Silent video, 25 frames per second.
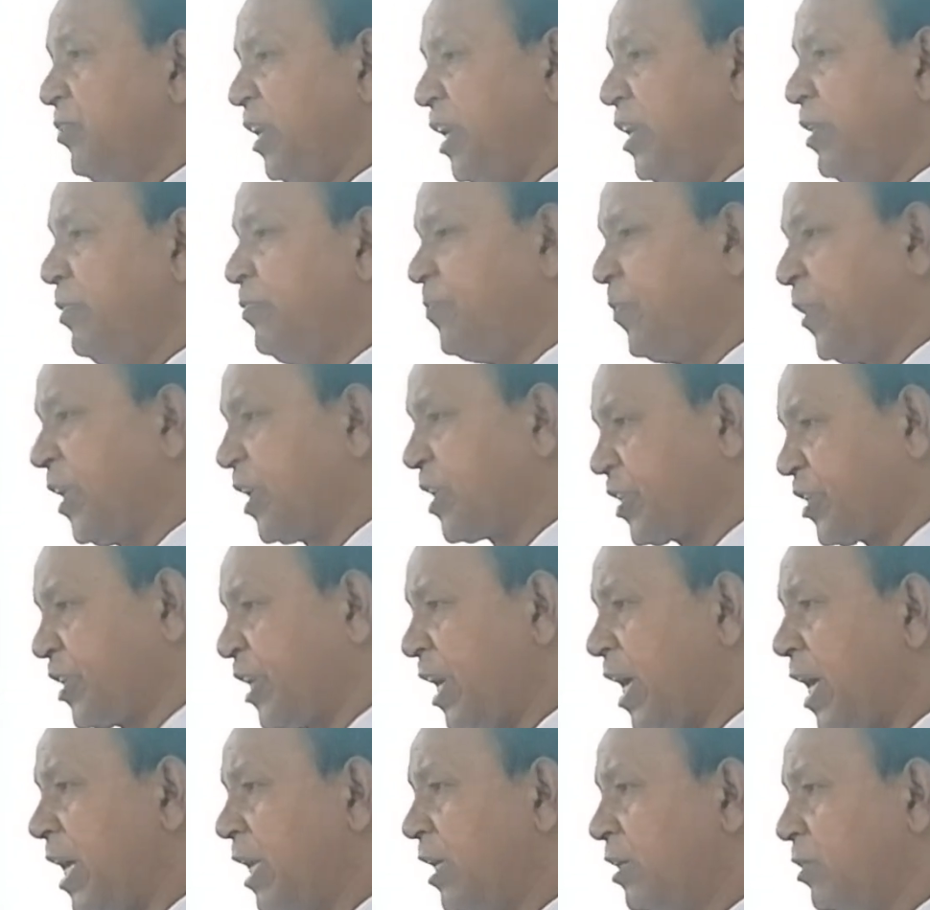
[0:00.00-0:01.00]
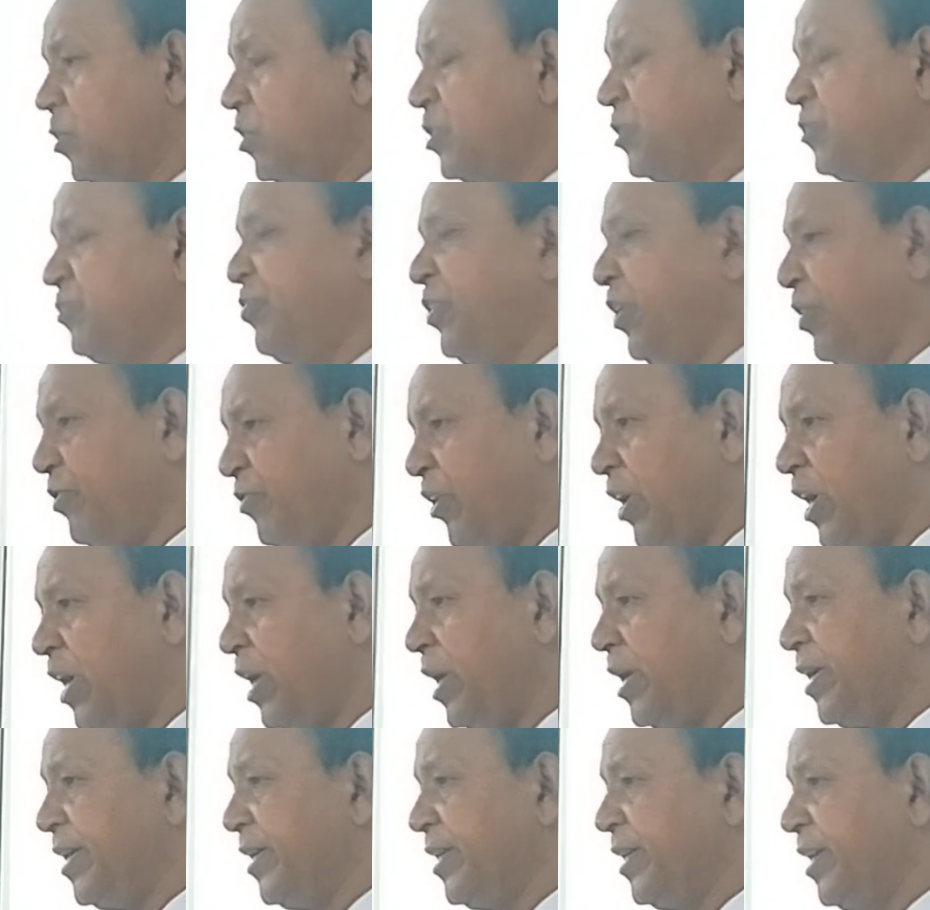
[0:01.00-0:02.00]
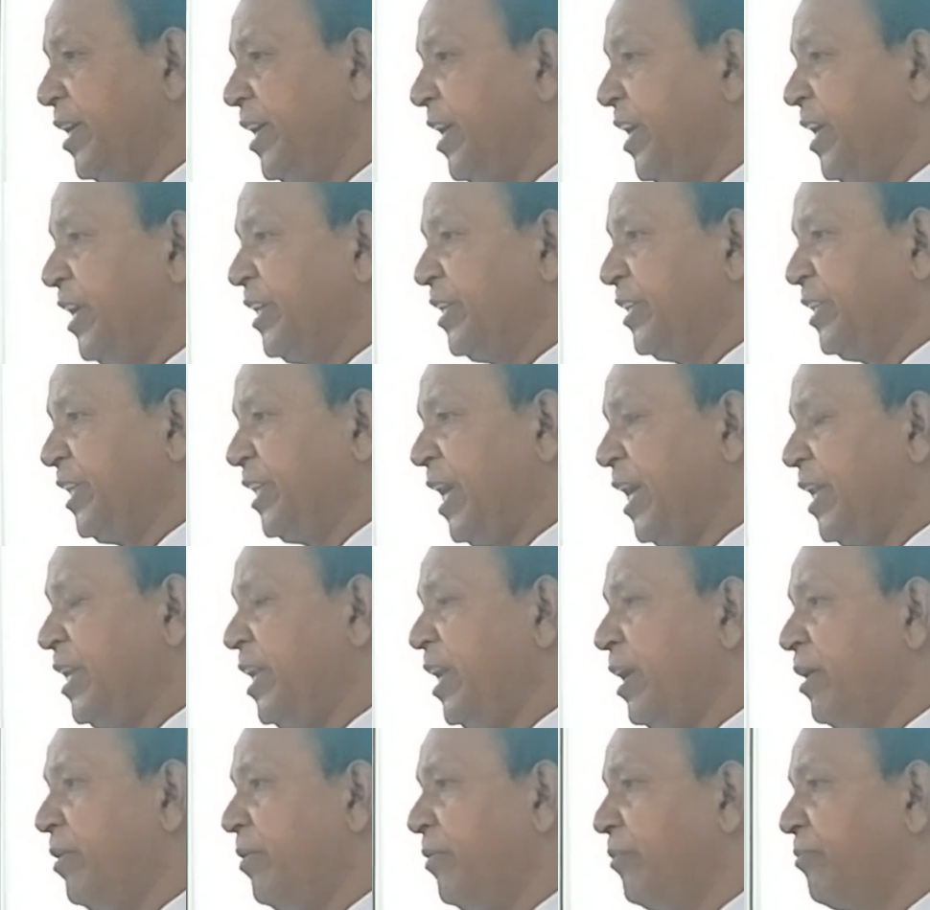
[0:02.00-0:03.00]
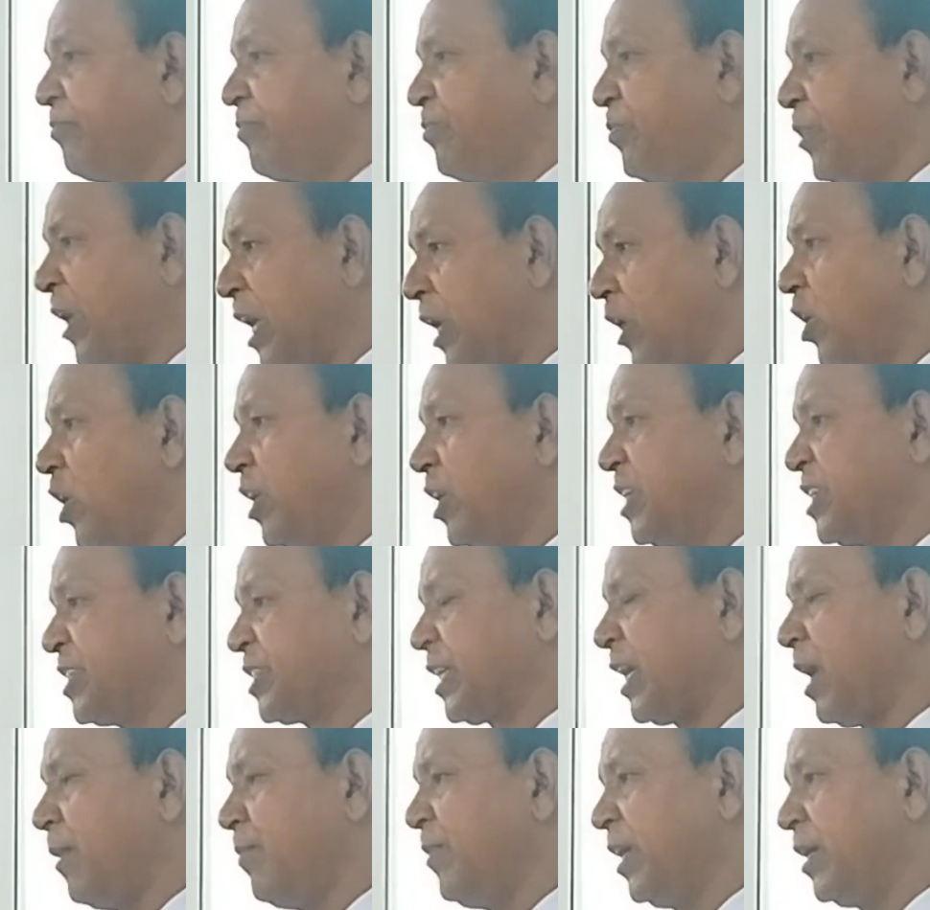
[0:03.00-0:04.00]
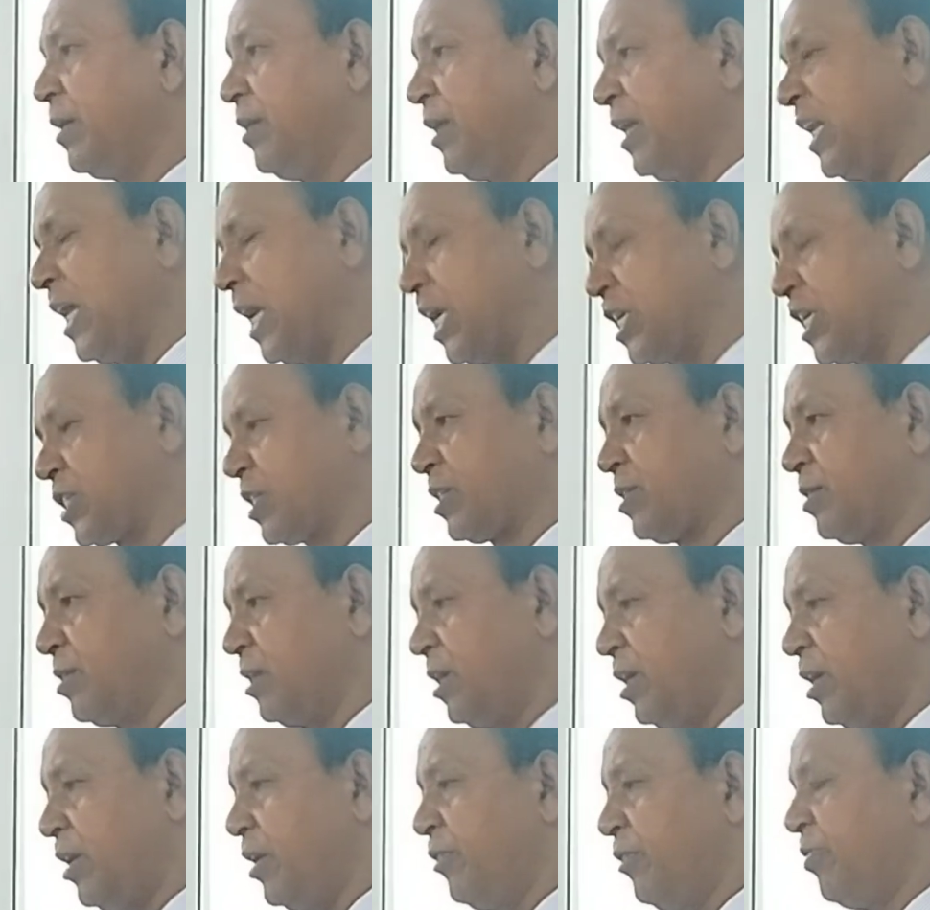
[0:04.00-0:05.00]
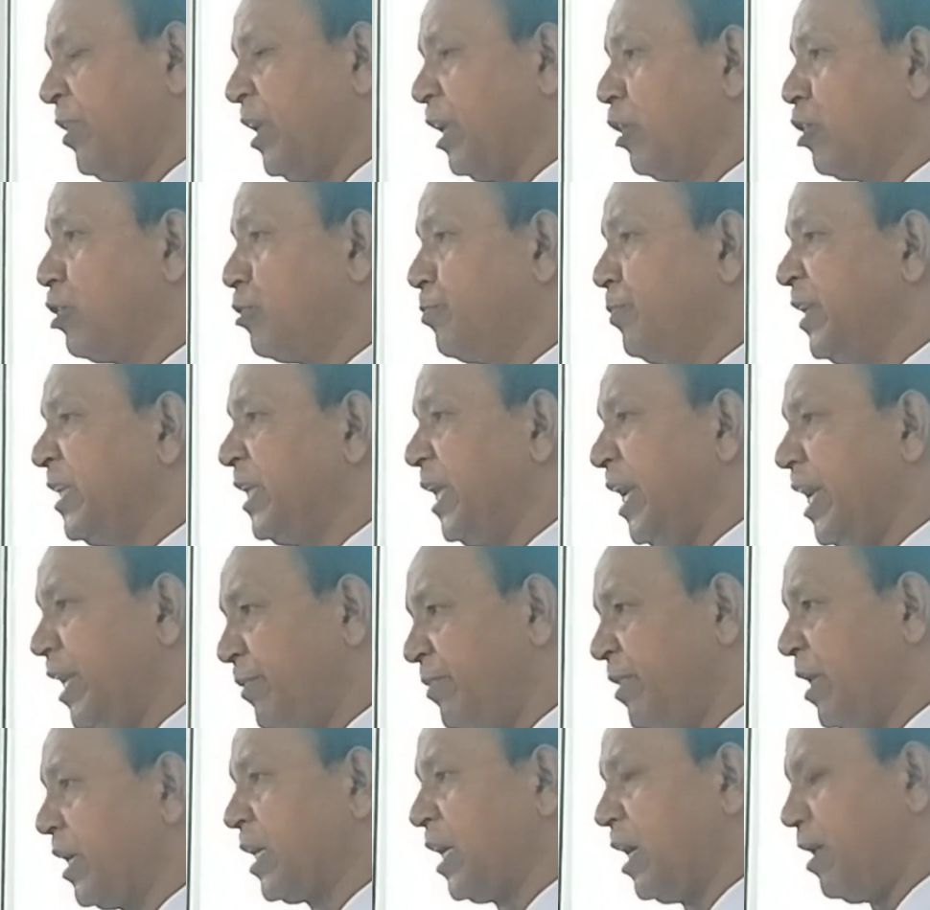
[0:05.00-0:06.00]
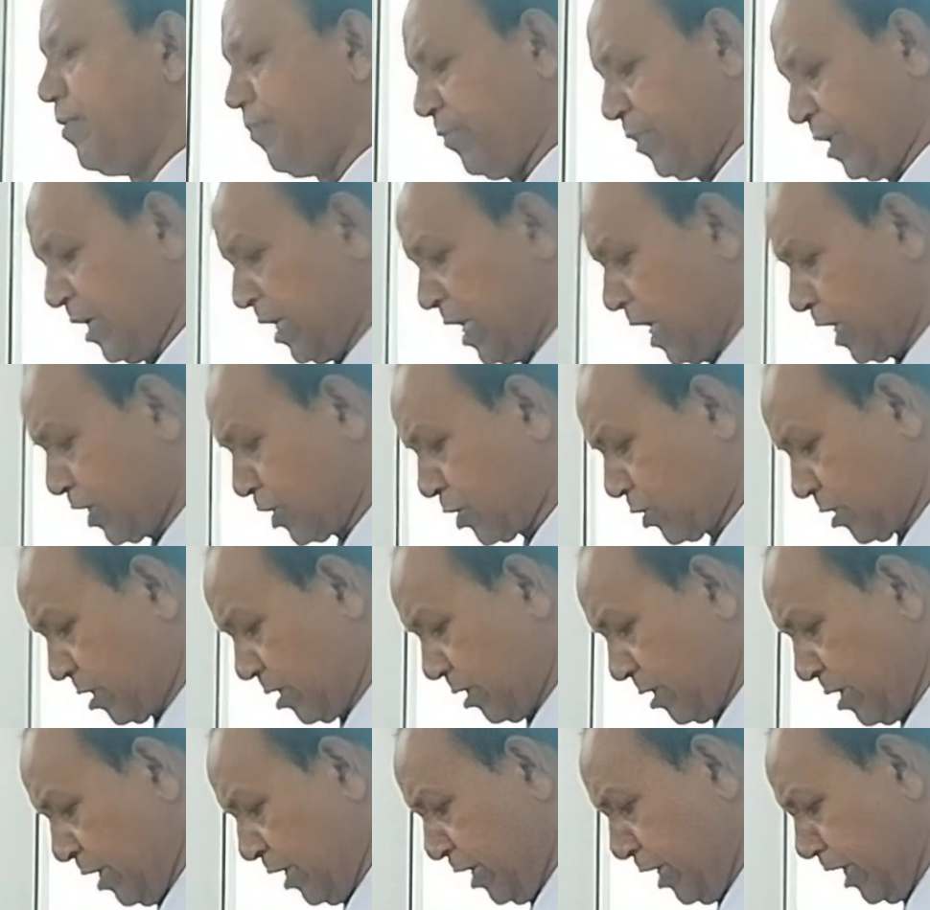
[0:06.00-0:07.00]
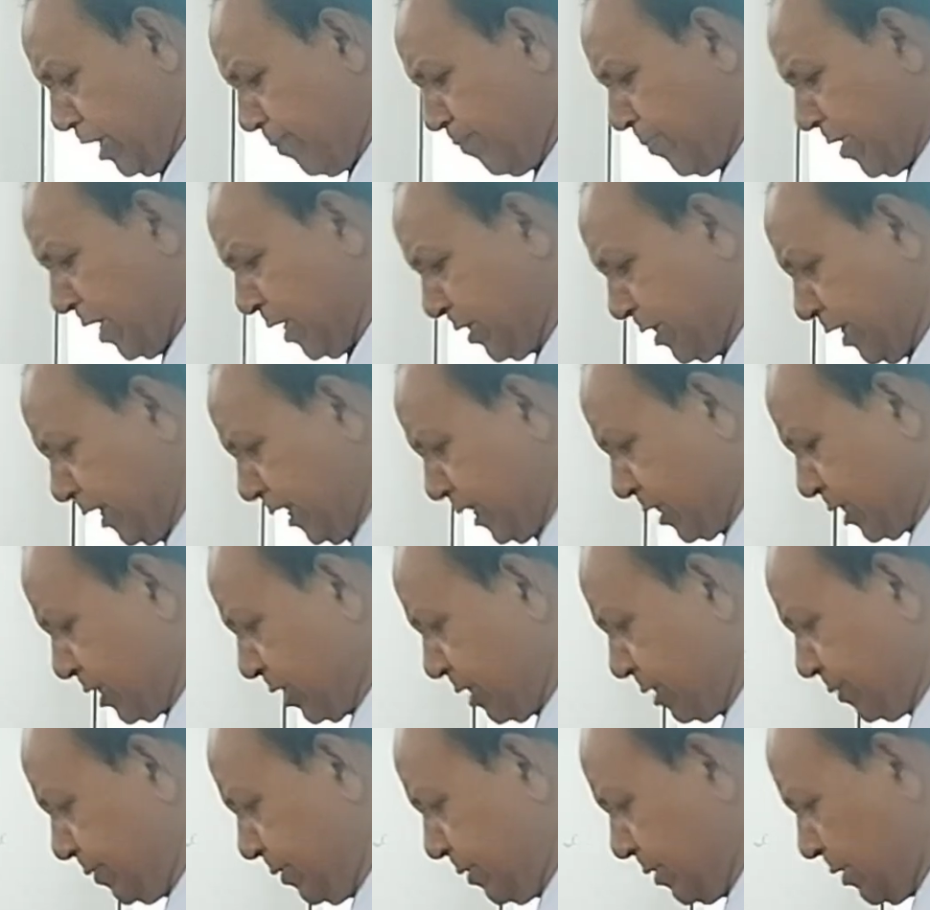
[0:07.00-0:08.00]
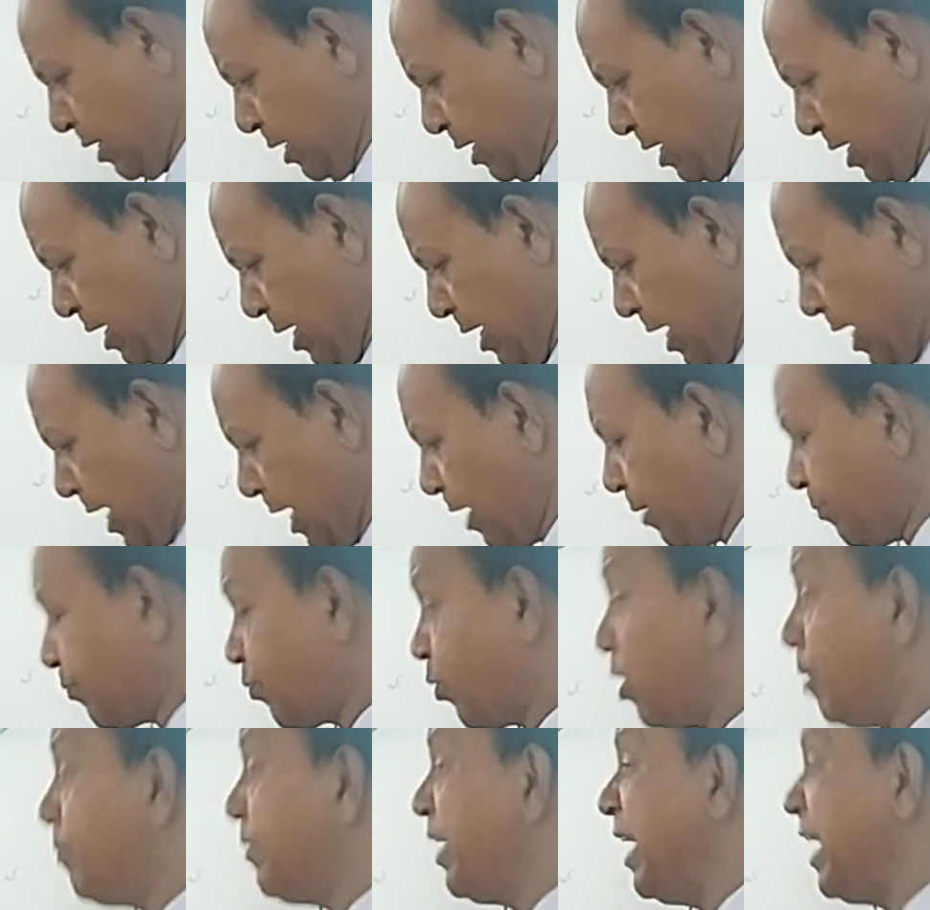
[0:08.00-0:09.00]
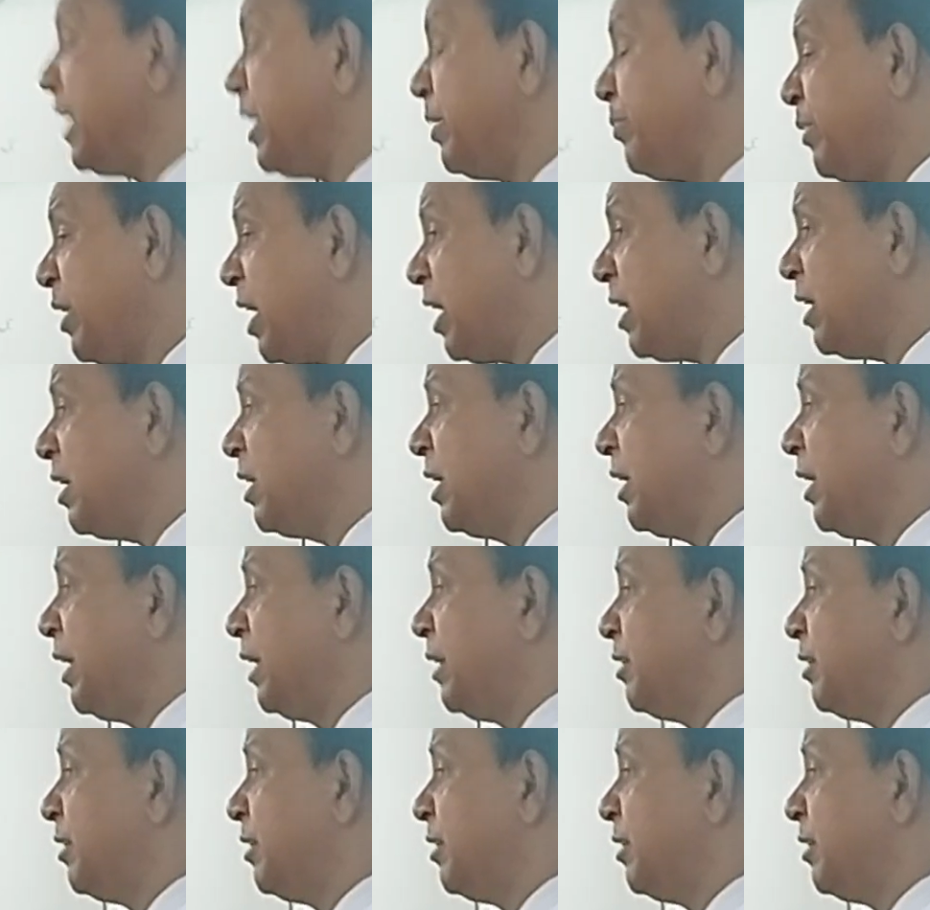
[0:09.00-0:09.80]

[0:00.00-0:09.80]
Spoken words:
infection with fever, then failure is coming last. Failure means anemia come last. Remember this. And from anemia,